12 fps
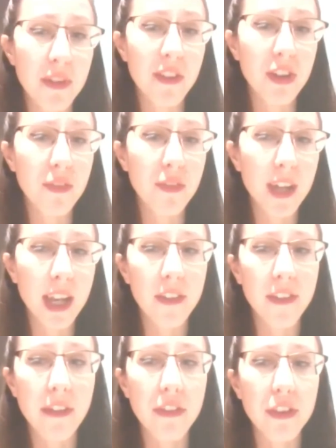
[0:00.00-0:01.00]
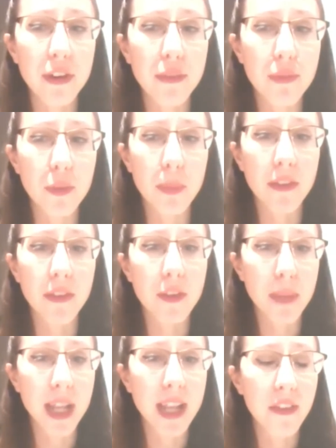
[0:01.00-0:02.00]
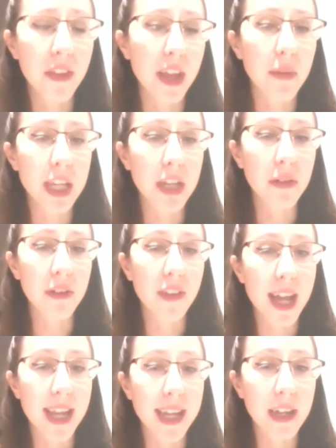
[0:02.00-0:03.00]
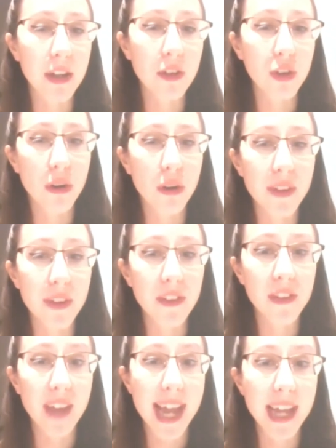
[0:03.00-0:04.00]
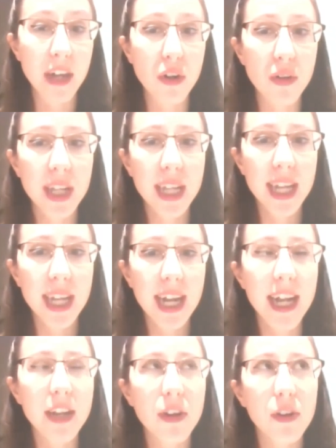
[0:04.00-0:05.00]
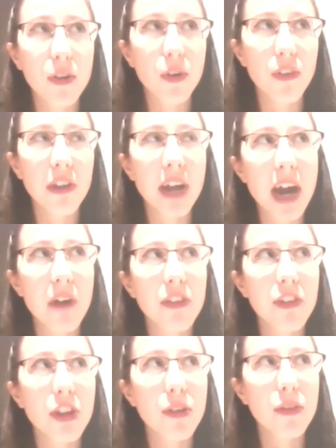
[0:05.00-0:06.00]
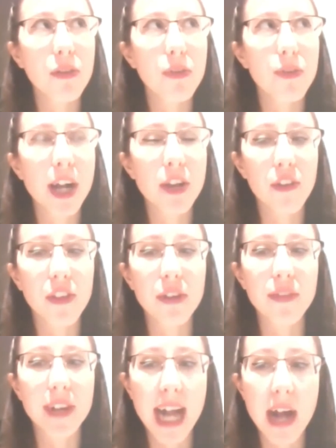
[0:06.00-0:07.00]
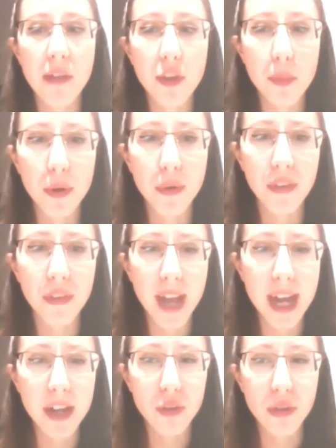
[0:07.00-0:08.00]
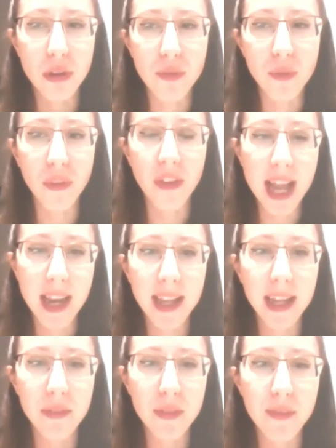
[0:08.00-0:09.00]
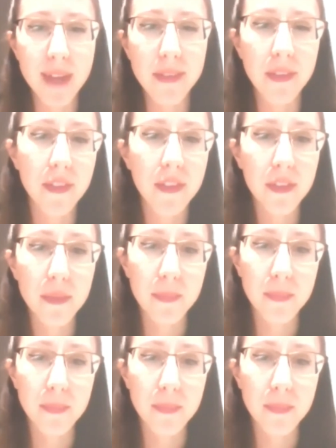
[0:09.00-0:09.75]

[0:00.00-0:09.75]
did you feel a sense of responsibility when you were telling Dorothy's tale? And also, how did you find yourself accountable to that truthful telling of events?